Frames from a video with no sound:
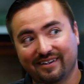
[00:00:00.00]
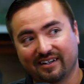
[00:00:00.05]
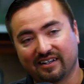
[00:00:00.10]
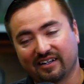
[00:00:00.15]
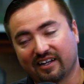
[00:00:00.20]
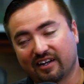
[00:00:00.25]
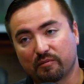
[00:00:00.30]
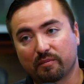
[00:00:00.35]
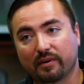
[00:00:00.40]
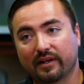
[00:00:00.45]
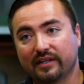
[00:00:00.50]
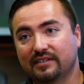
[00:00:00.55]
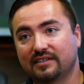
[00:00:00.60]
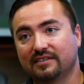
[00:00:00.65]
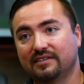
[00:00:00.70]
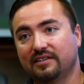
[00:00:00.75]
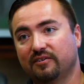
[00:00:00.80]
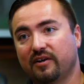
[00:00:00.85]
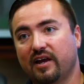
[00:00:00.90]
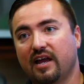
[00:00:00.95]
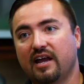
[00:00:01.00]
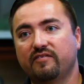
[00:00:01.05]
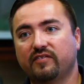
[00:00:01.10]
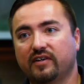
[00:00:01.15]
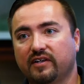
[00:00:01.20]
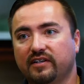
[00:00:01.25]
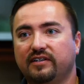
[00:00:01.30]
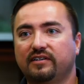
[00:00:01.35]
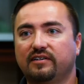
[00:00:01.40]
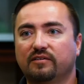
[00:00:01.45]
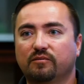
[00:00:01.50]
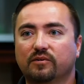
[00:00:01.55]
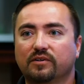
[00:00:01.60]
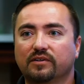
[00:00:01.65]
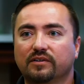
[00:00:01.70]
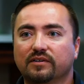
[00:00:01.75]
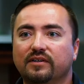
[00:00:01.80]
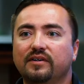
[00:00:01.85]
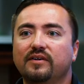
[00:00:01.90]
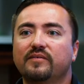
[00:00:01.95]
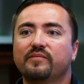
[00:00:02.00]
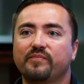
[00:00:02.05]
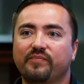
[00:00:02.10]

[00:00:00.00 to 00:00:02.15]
a lot of places don't have out here in the world